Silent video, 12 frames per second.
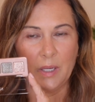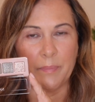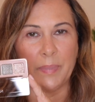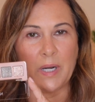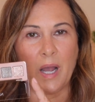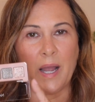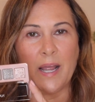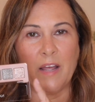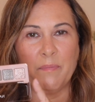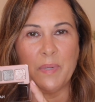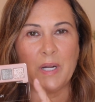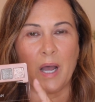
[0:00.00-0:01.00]
but I
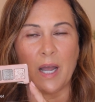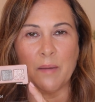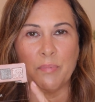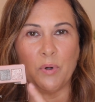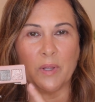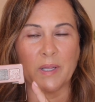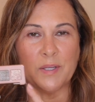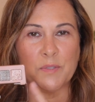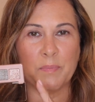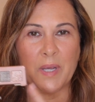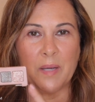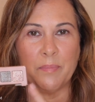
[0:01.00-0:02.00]
have been eyeballing this
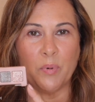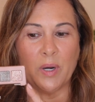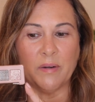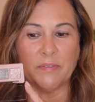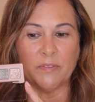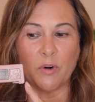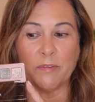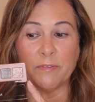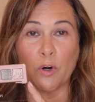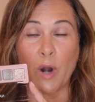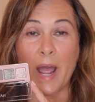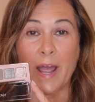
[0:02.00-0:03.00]
bad boy for
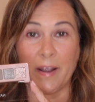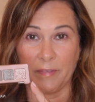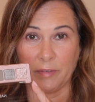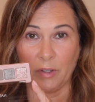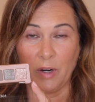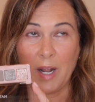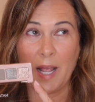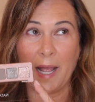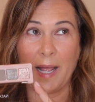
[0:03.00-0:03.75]
forever.